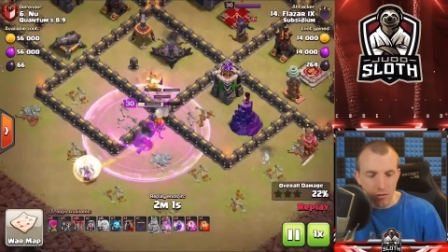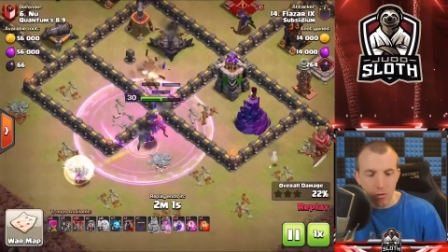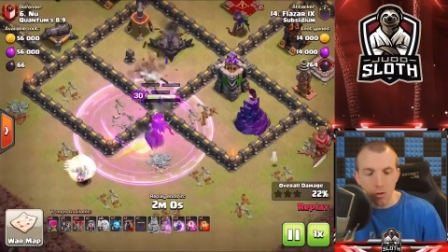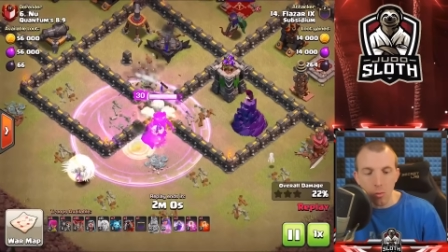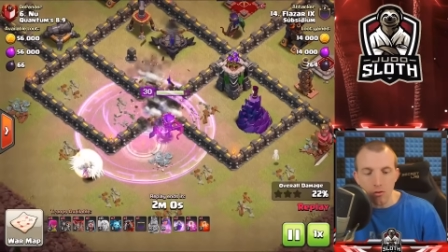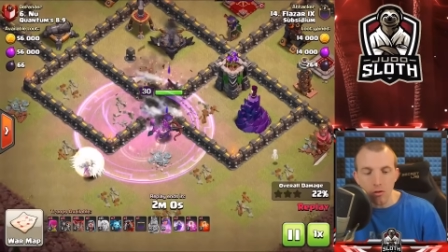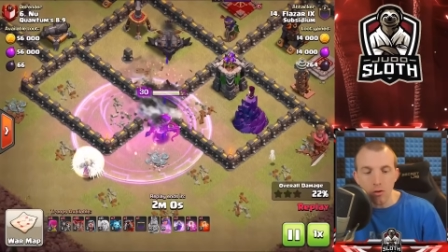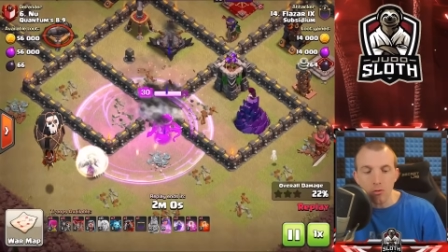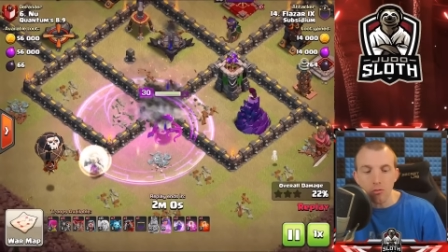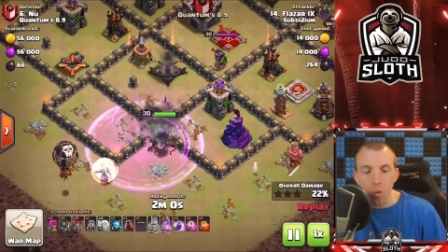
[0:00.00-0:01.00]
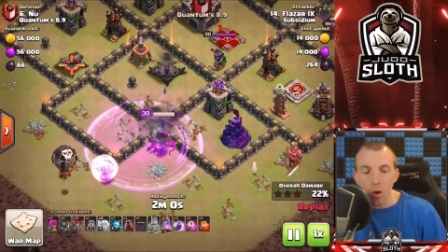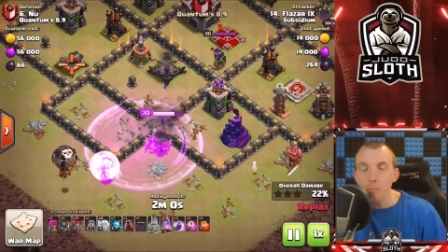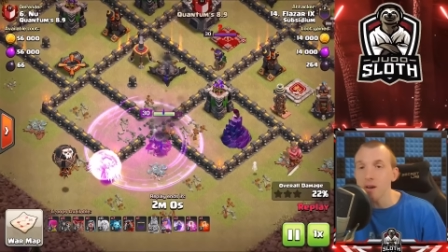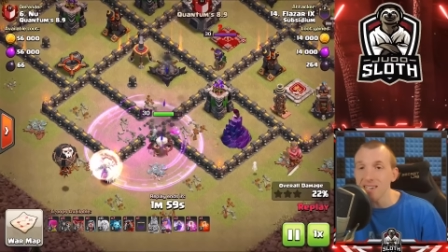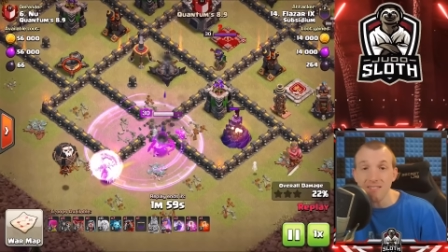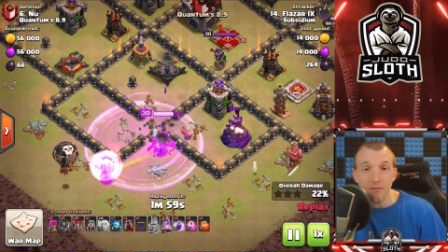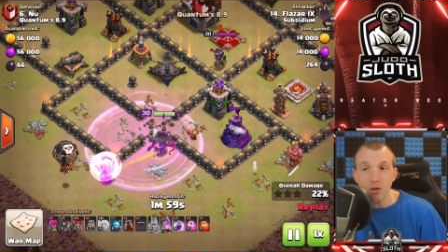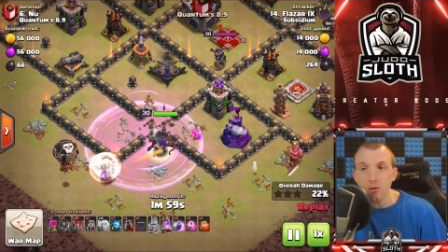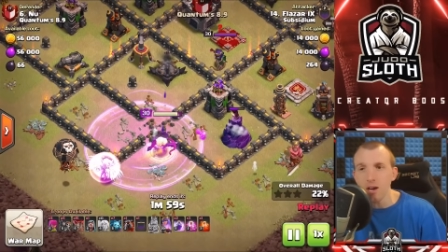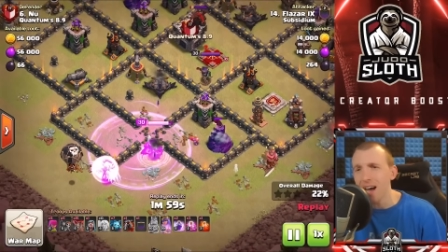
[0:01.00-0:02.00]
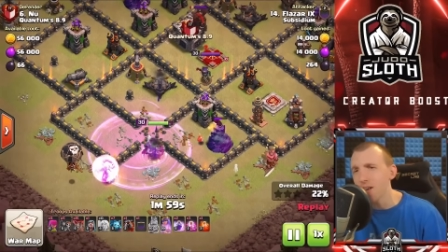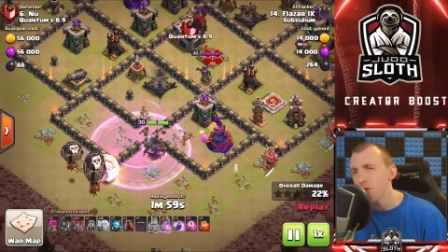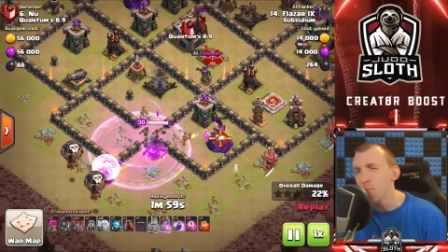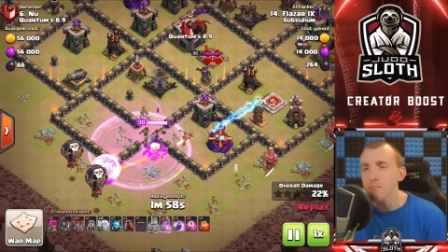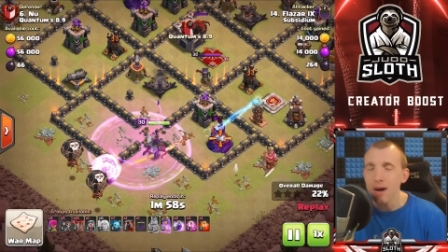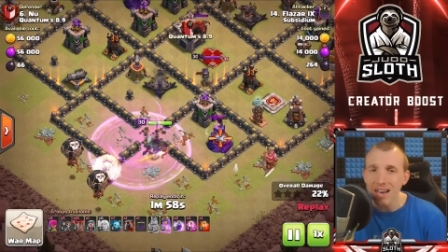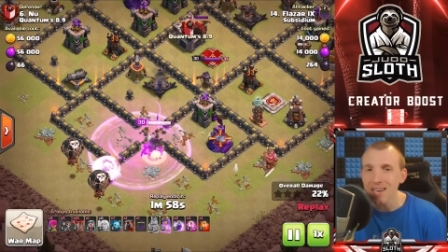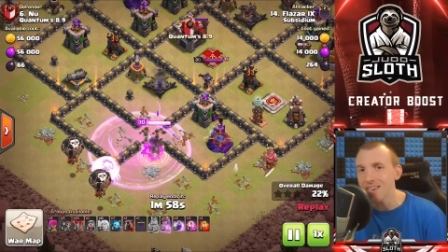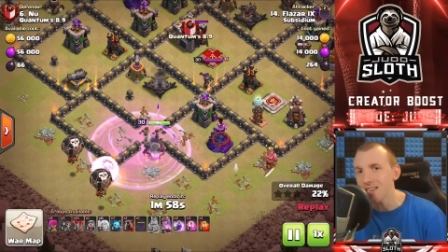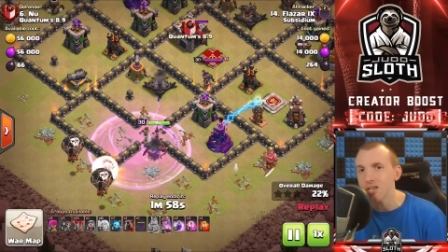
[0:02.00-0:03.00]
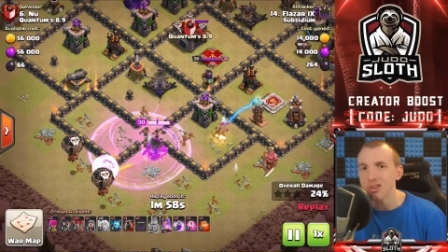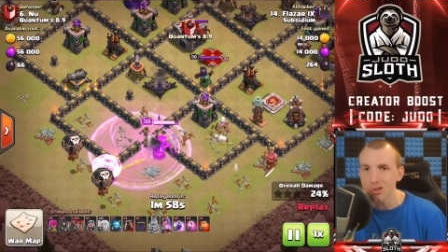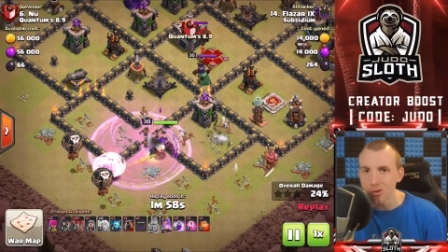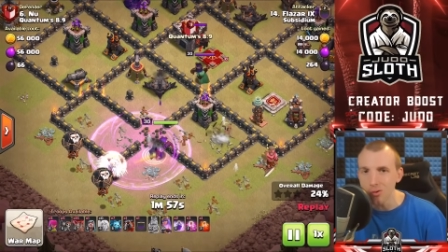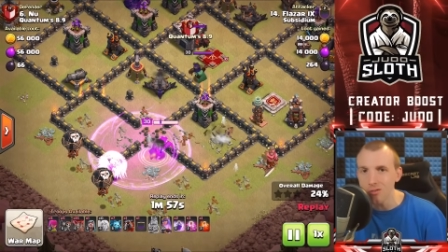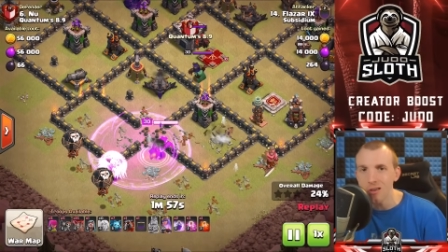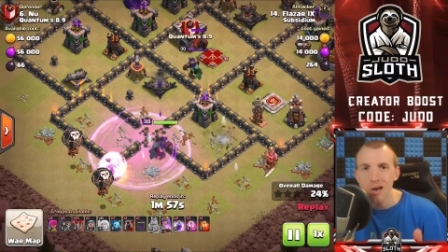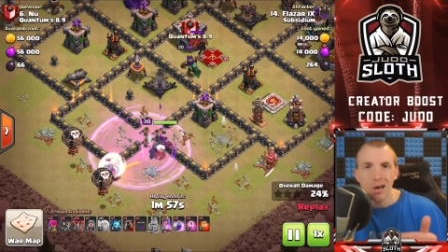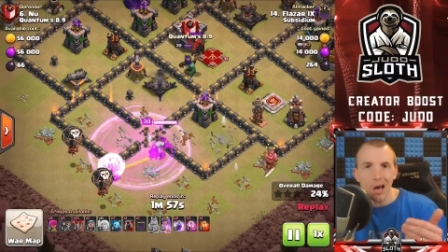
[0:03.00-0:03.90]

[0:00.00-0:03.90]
So you want to use wall breakers if you can. You might need to use